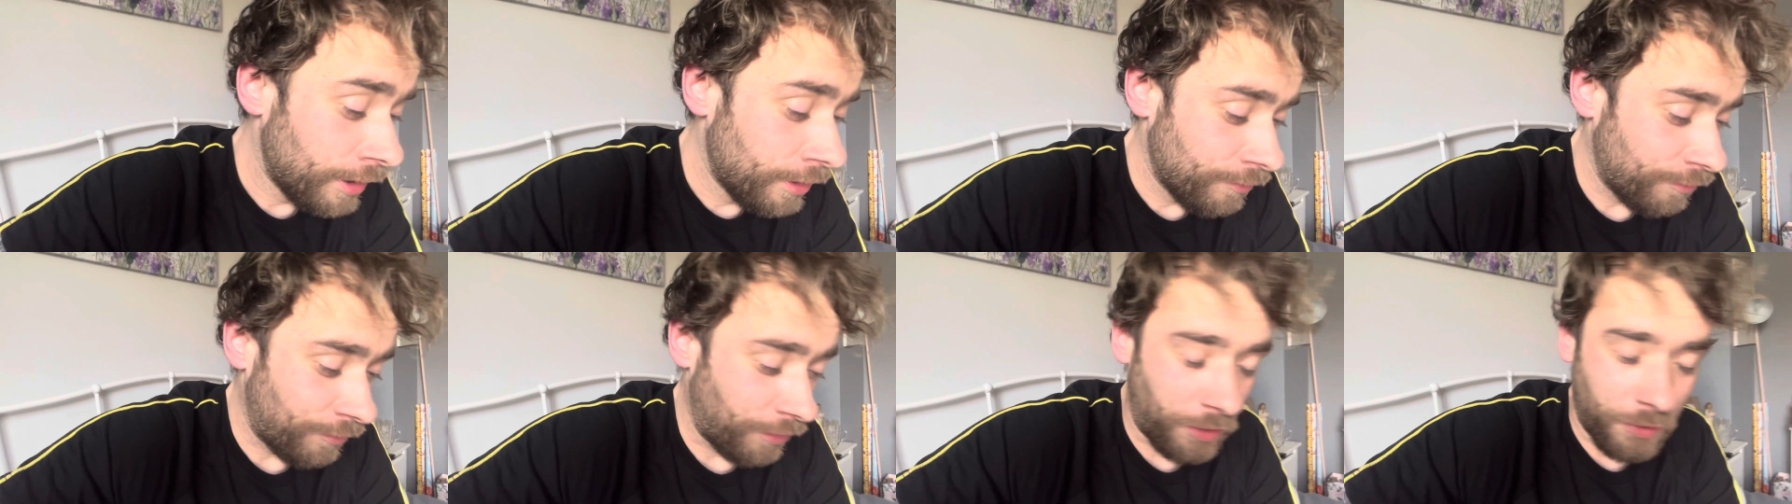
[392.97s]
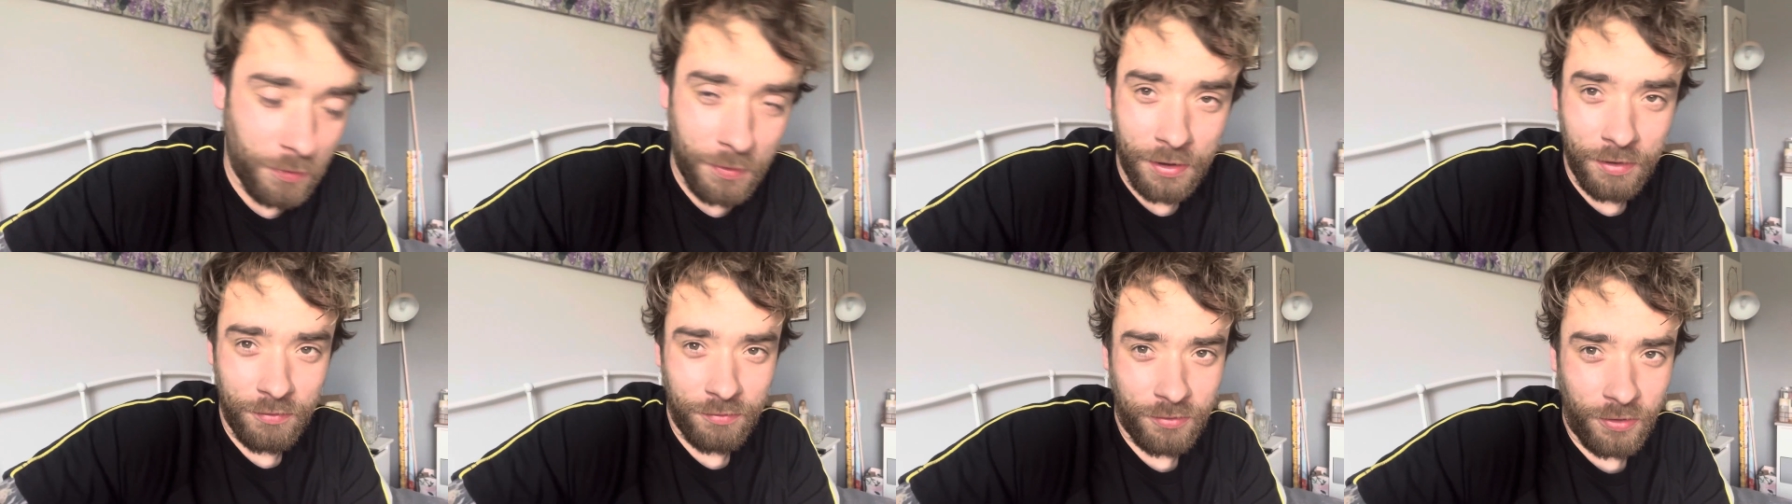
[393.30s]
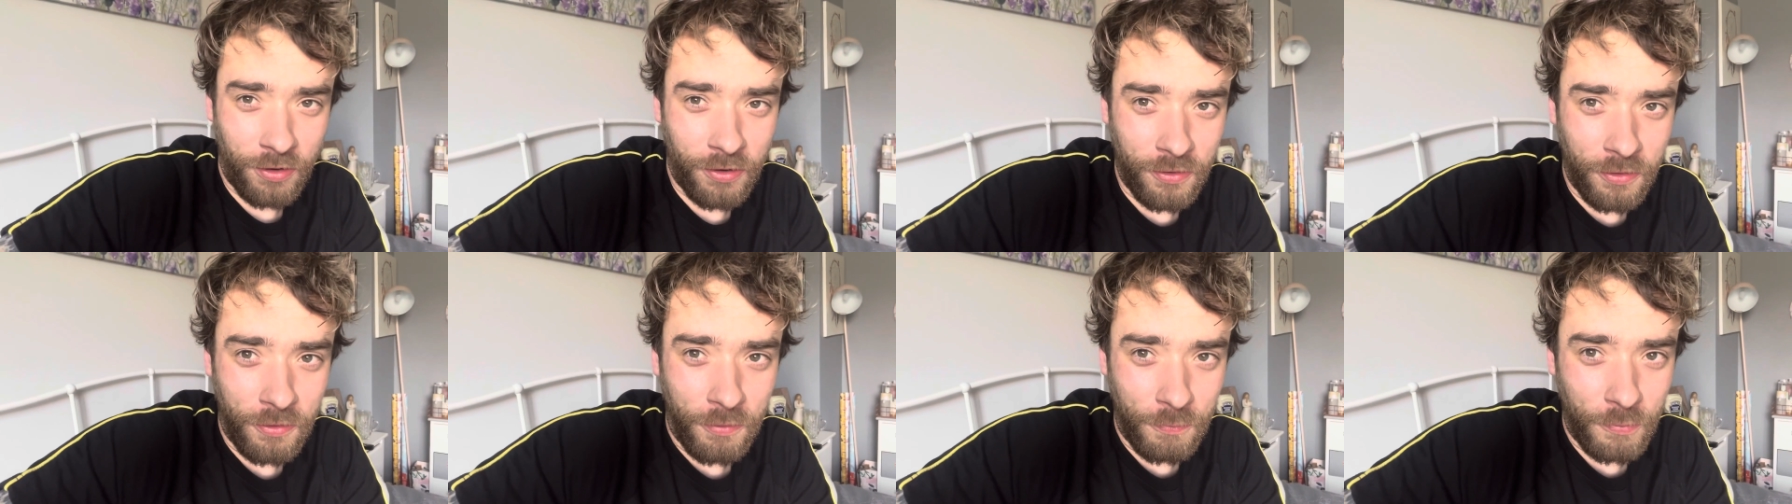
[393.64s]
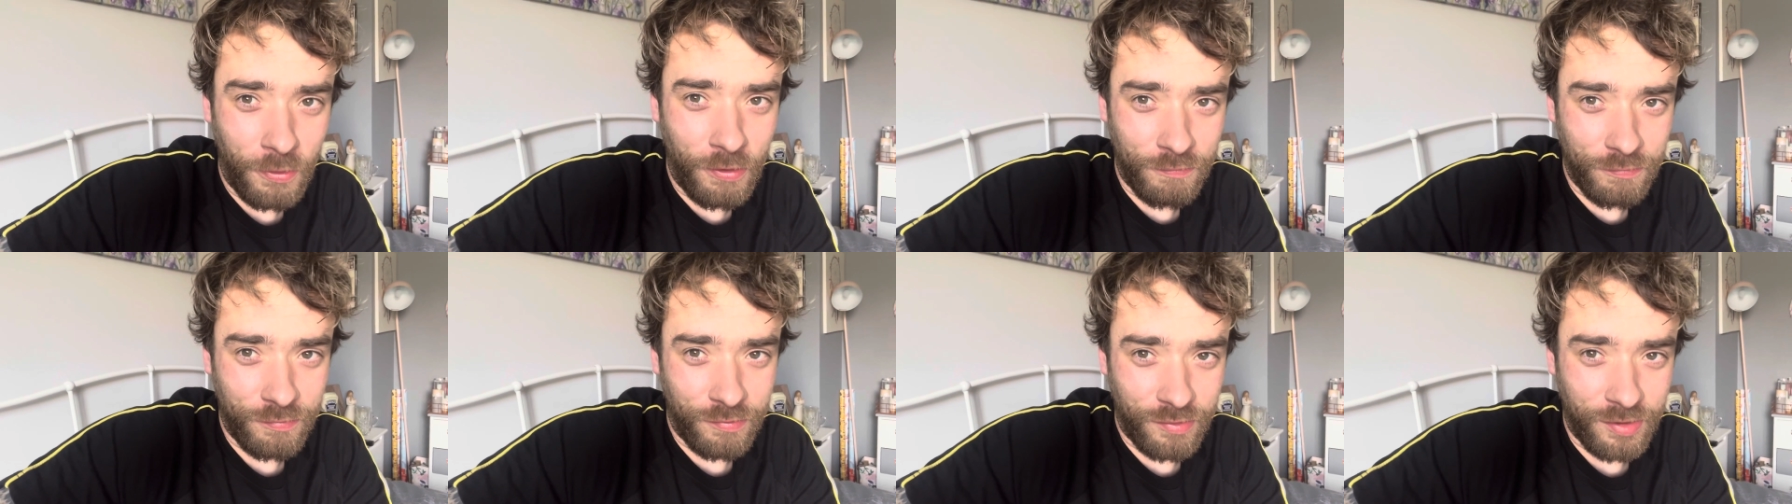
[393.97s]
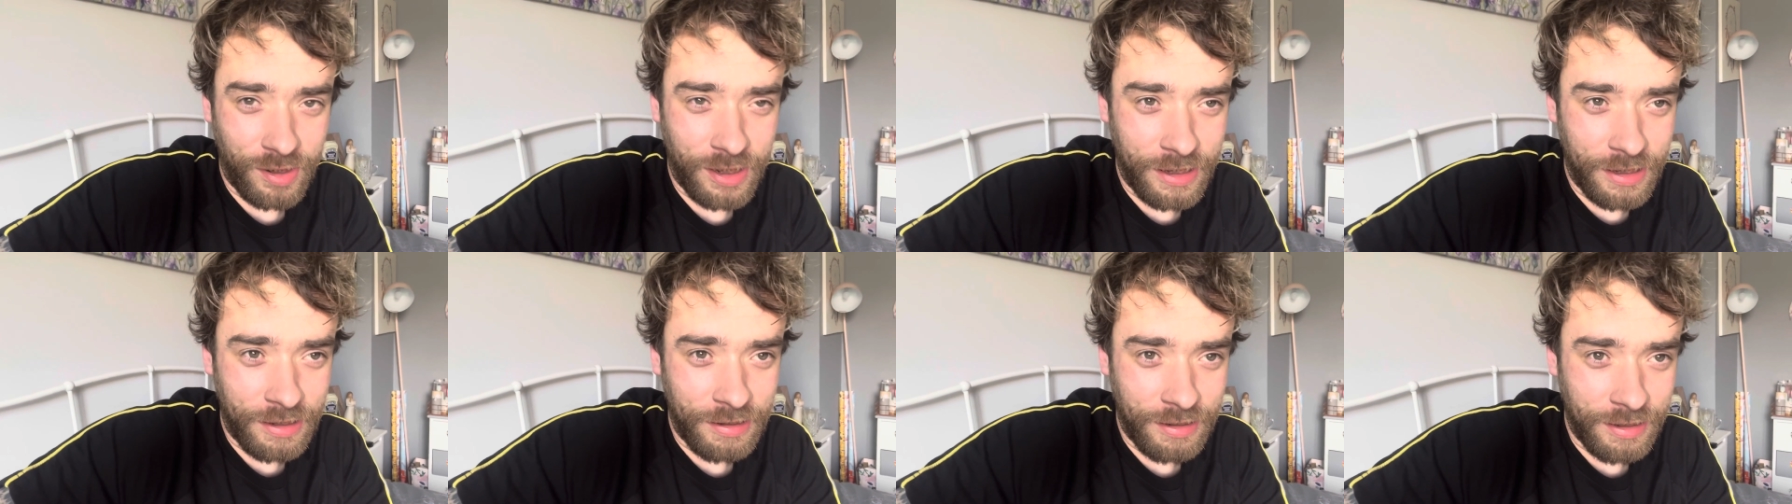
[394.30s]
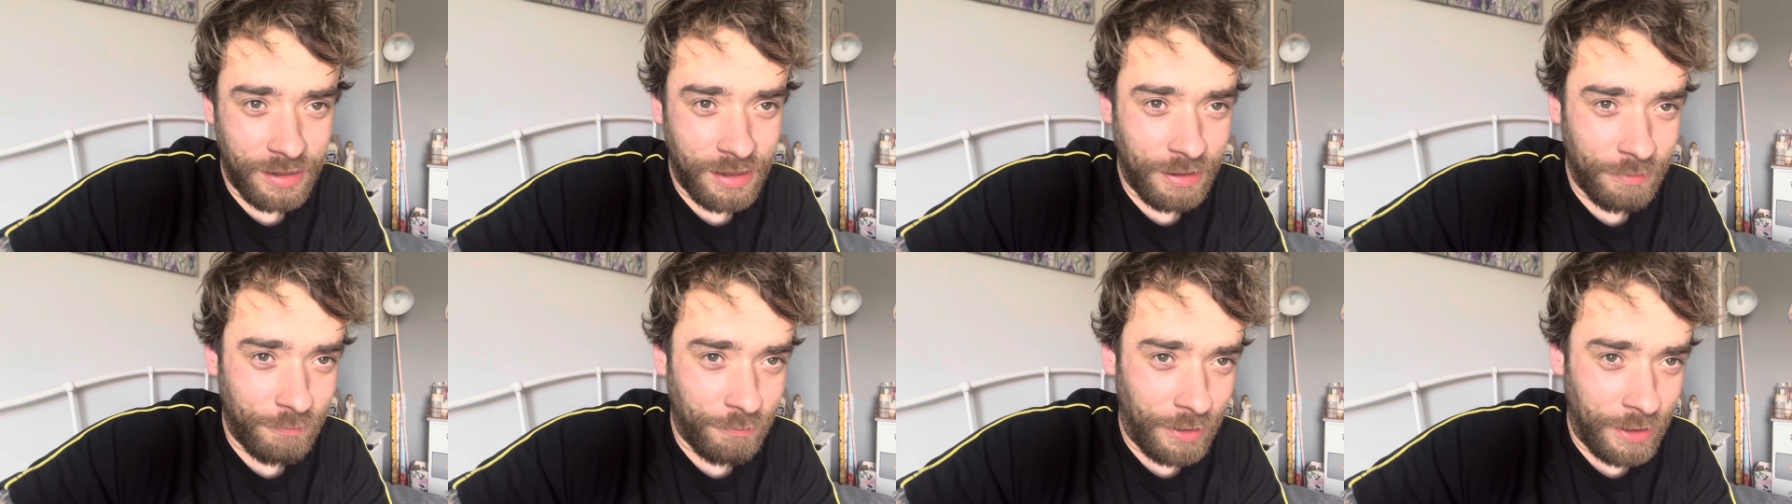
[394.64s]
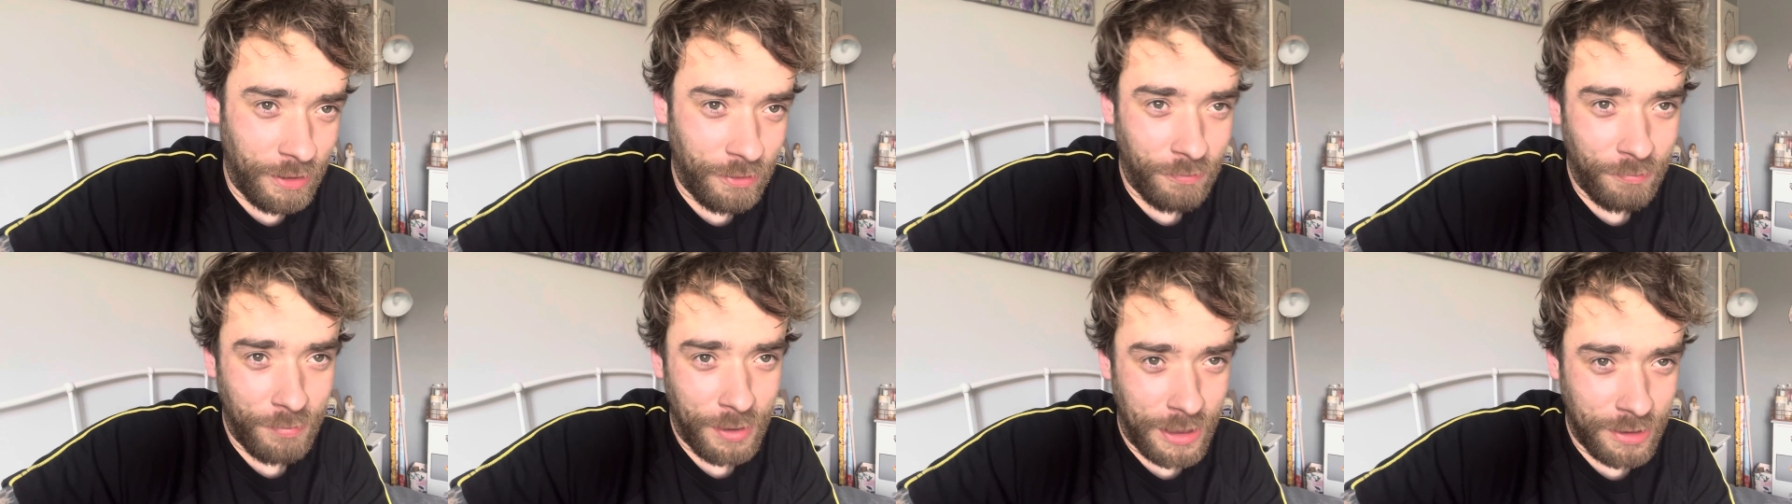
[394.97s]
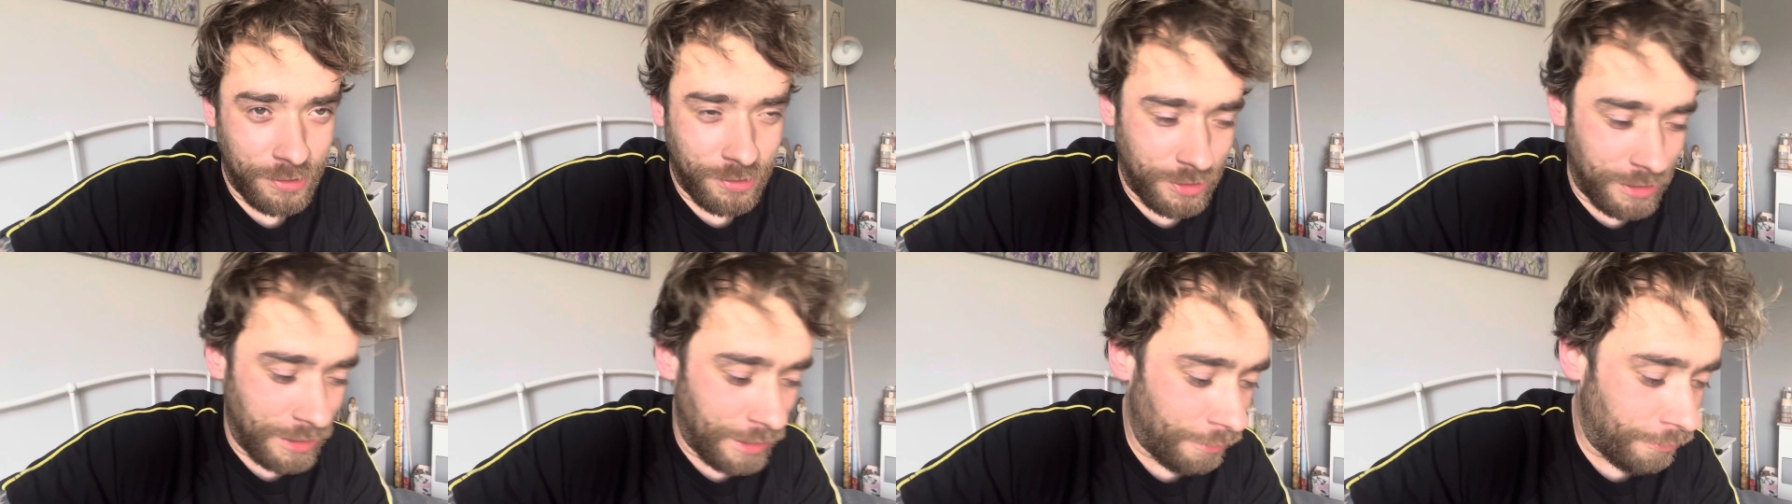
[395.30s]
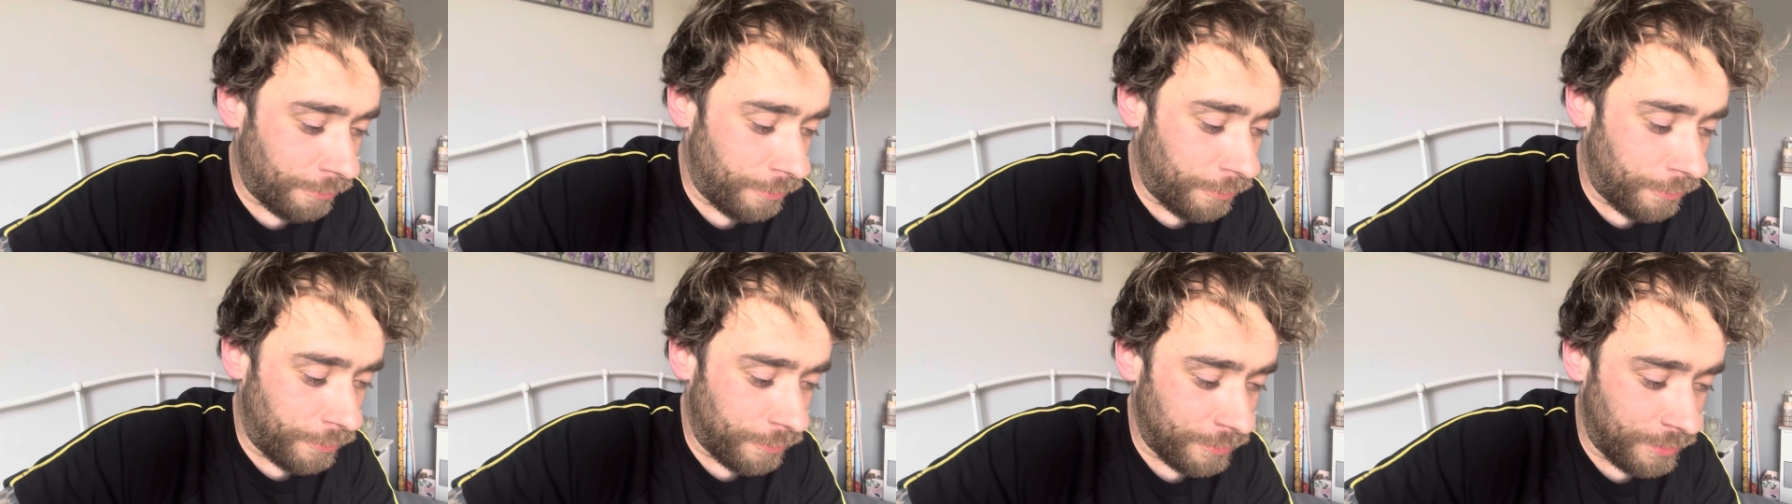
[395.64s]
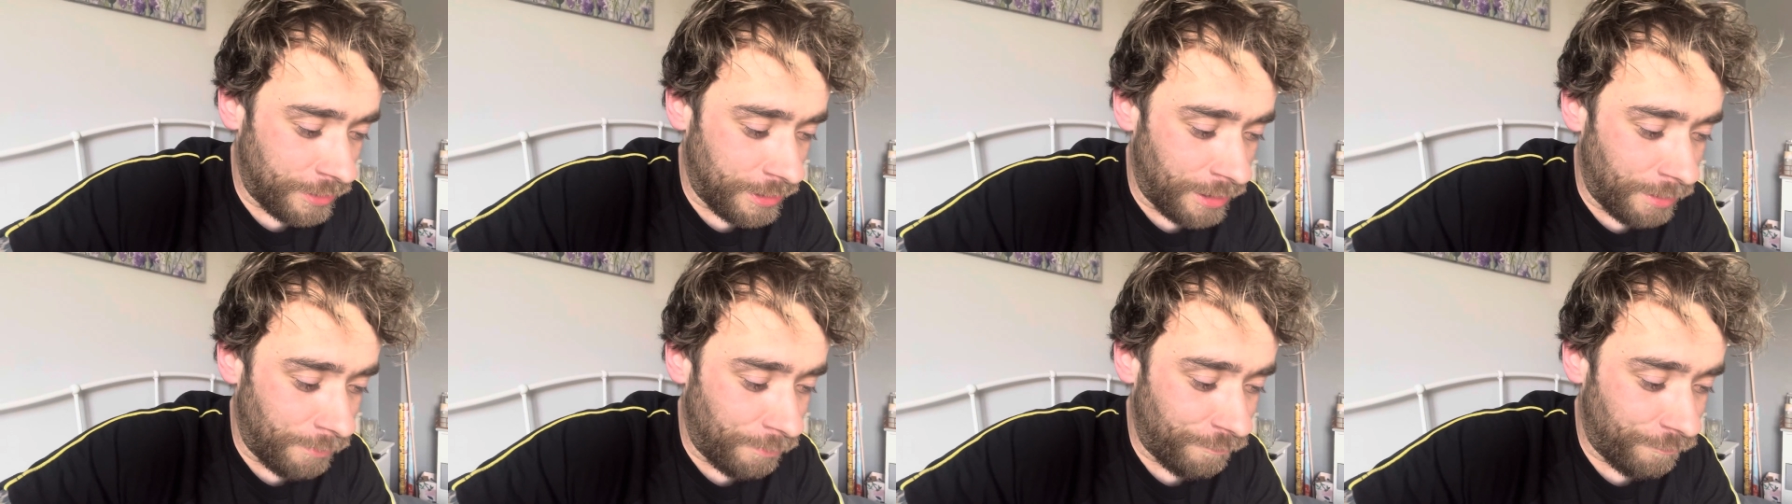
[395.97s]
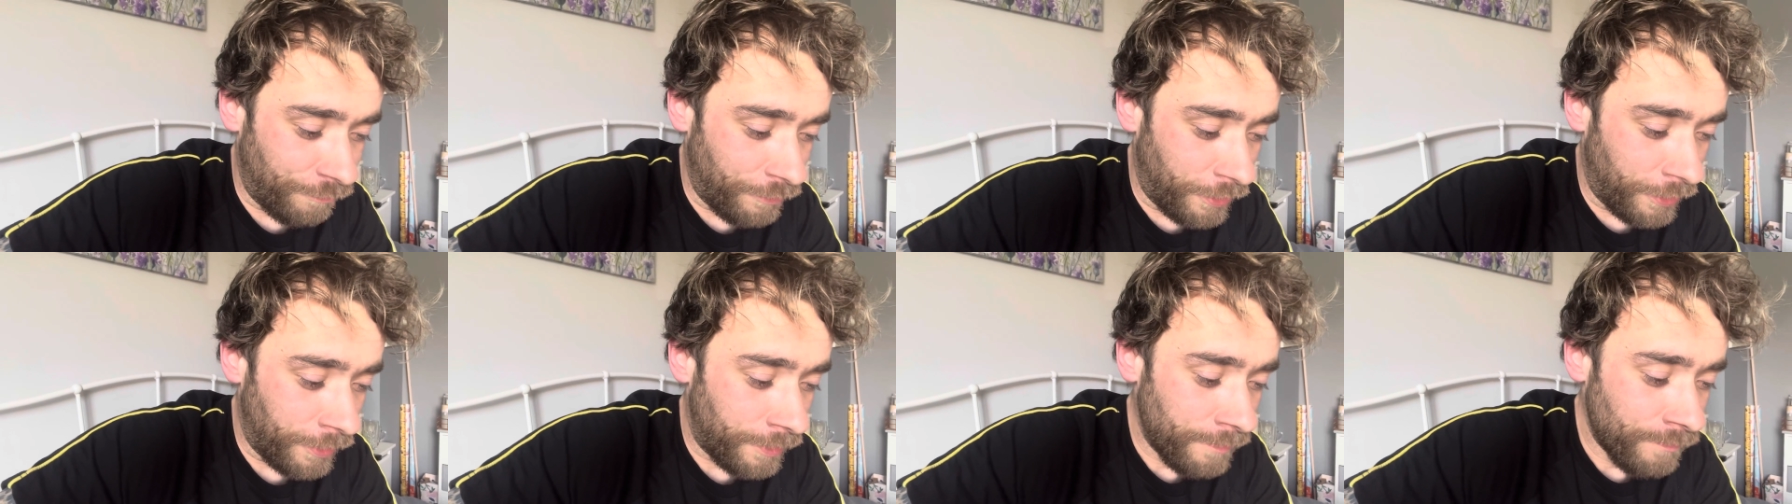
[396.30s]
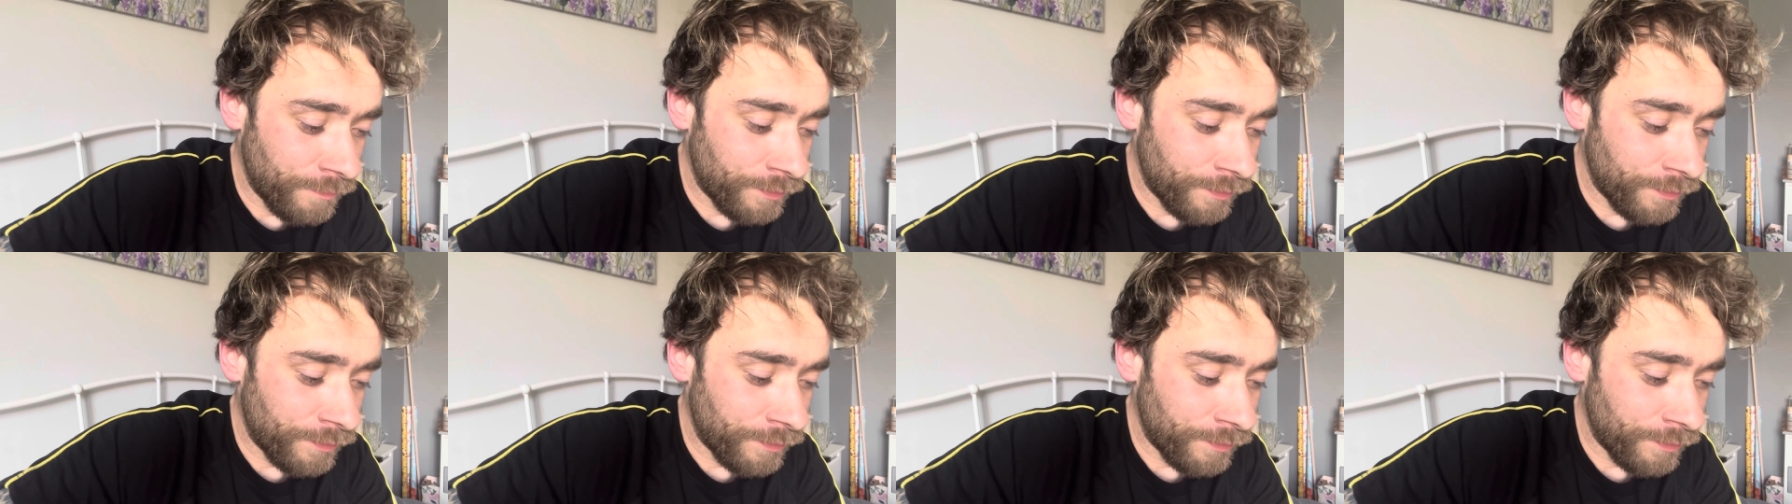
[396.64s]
So it's gone up. Obviously, it went up last year or the year before.